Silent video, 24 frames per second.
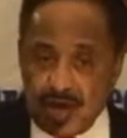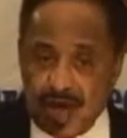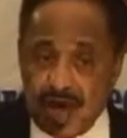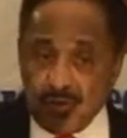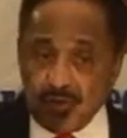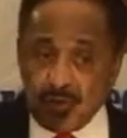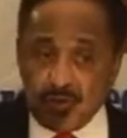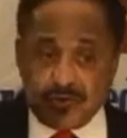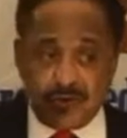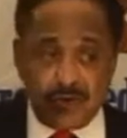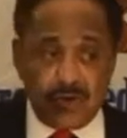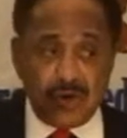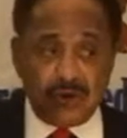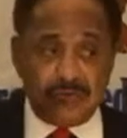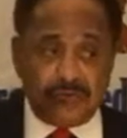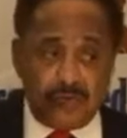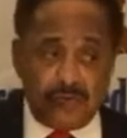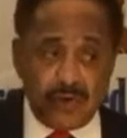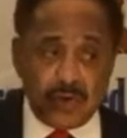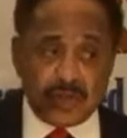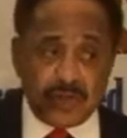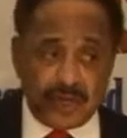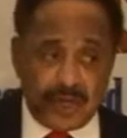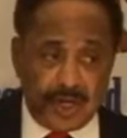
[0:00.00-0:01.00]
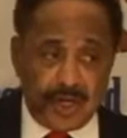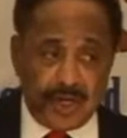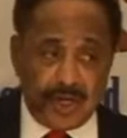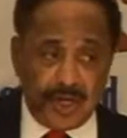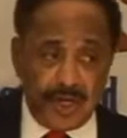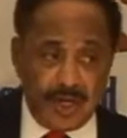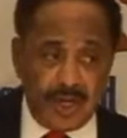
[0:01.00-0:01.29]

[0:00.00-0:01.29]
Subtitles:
I was very fortunate.